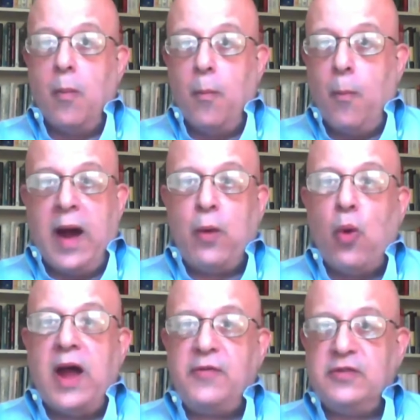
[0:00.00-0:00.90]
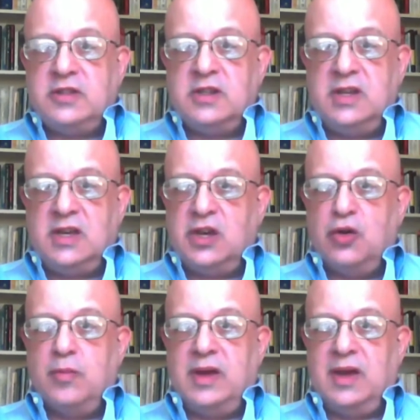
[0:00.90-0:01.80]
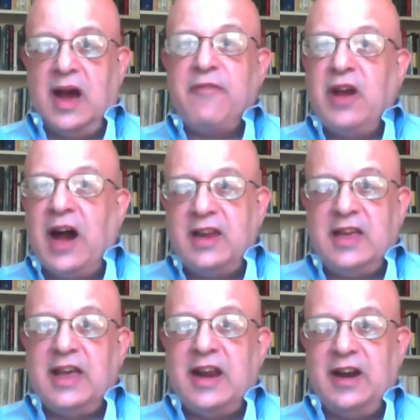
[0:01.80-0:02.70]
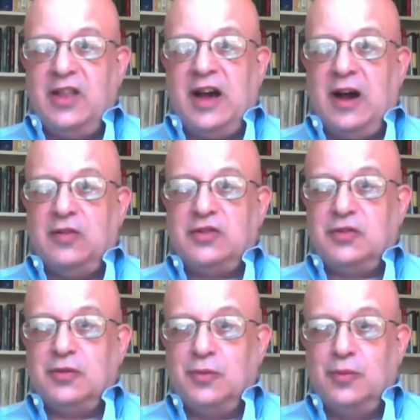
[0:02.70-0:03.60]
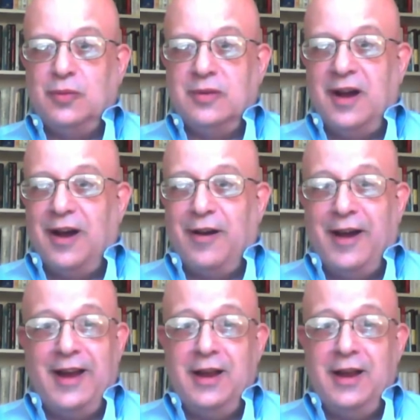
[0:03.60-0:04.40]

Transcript: My wife is going to kill me. I've got to get out of the house. All right?